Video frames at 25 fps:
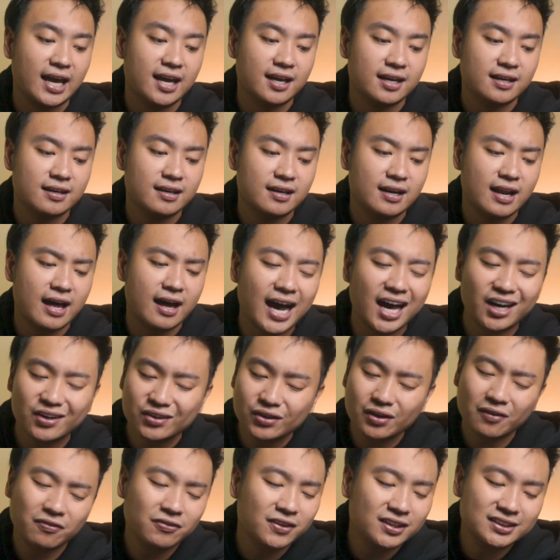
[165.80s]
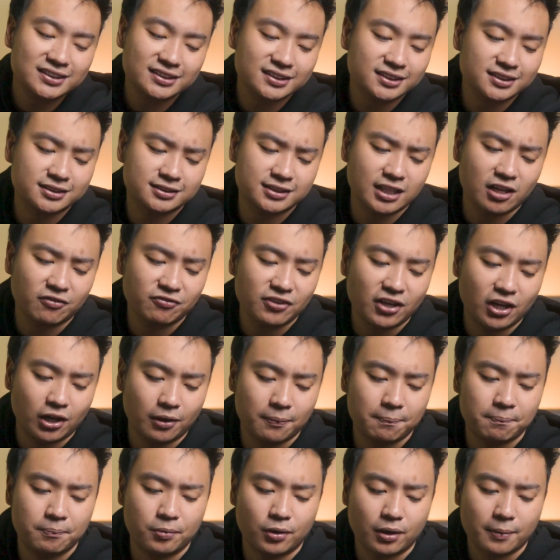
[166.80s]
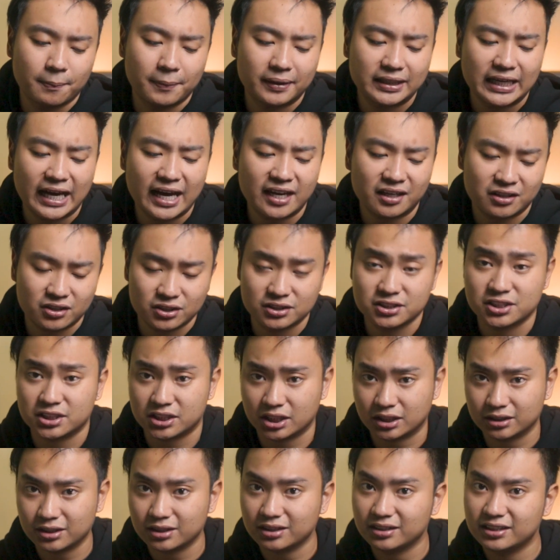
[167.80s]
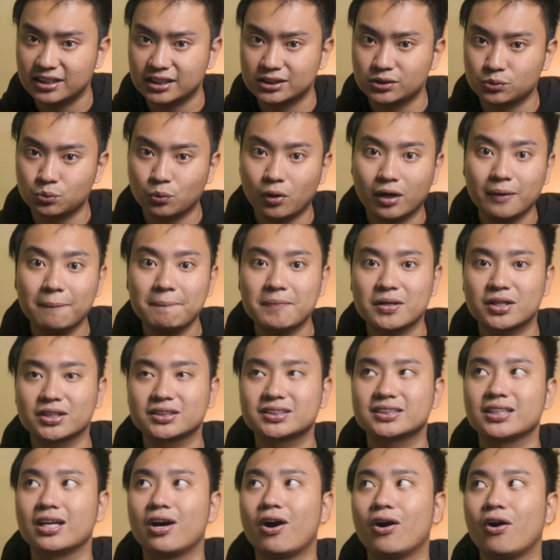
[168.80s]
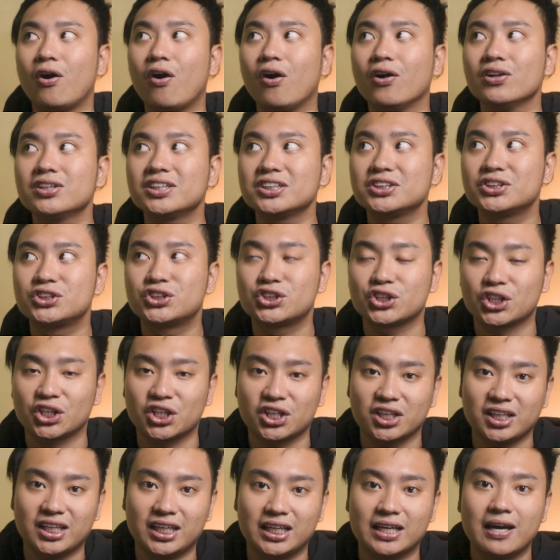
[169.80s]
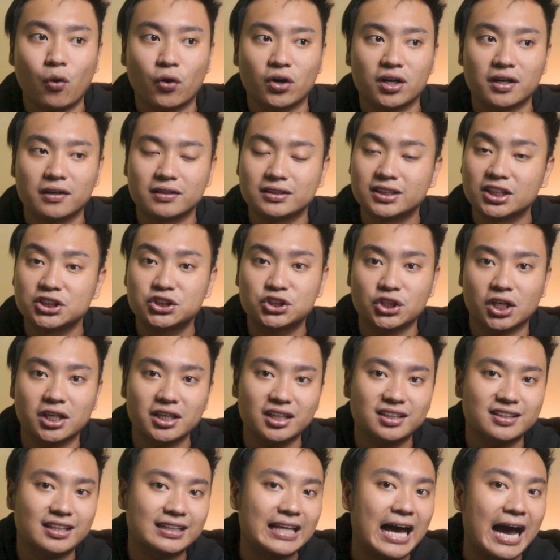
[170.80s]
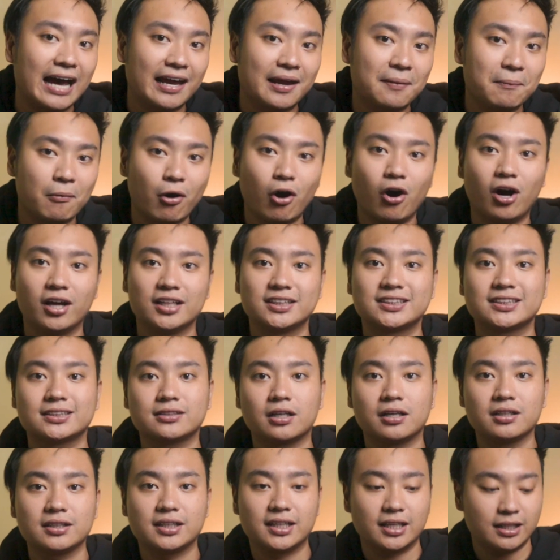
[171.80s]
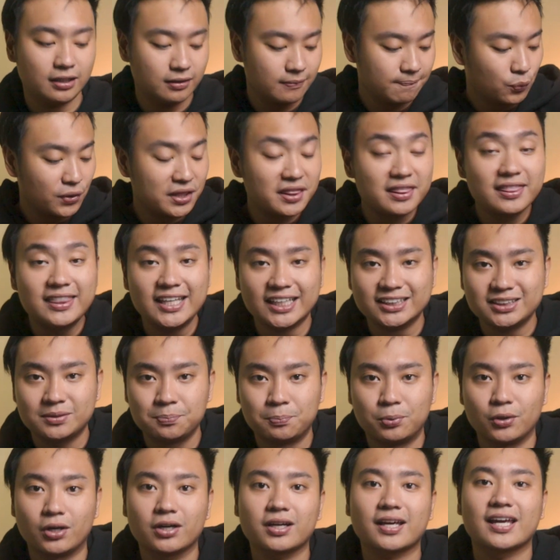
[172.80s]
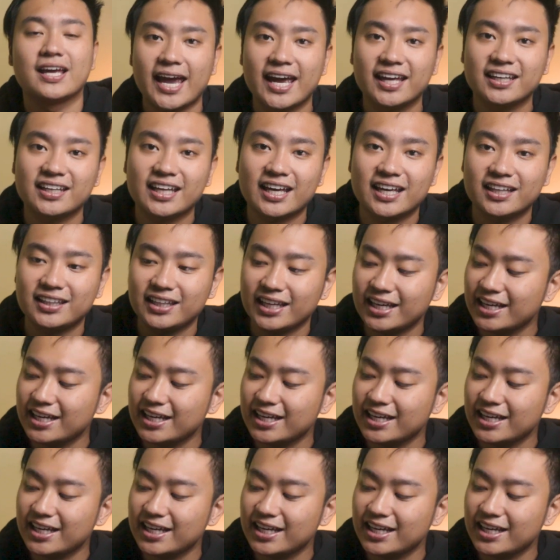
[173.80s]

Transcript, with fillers: And I don't know if this is a self help book, but I consider this one because all the journey or the journey that I am on started with this book, and it